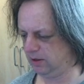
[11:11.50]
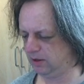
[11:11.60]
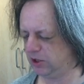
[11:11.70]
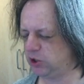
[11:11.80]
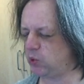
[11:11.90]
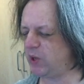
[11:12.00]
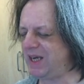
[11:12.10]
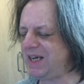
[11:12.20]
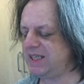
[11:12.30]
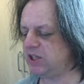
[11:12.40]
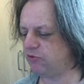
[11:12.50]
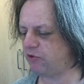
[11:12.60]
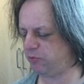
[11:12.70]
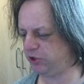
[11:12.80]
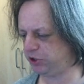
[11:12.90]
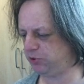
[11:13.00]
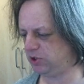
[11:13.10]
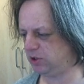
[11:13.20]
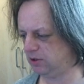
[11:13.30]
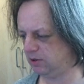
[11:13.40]
so easy to
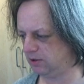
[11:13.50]
reproduce,